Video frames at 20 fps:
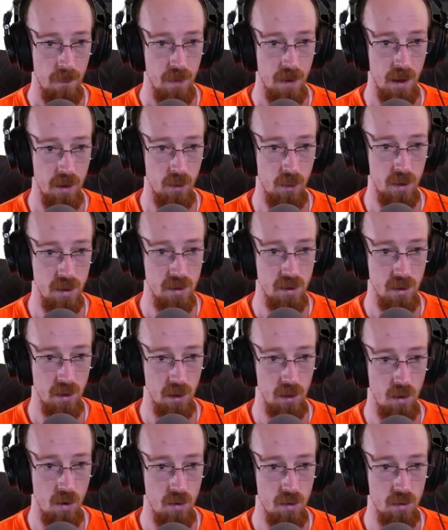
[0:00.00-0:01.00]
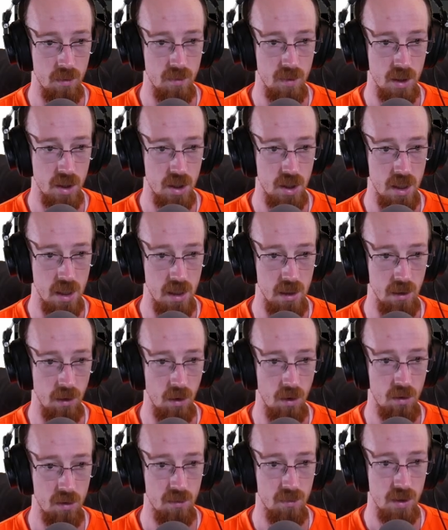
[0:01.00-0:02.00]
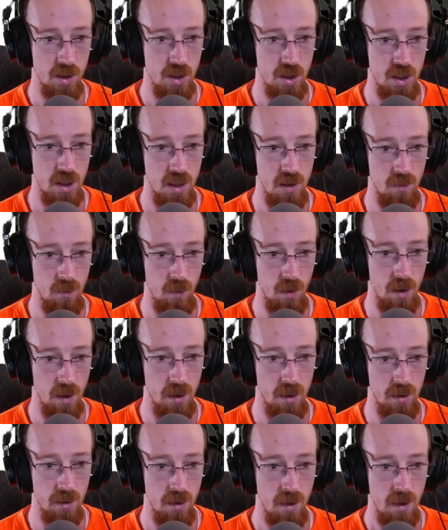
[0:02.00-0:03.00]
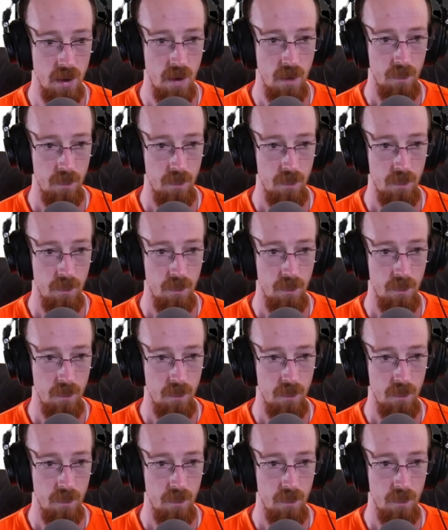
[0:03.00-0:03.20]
The other one's in the local machine. The local machine one,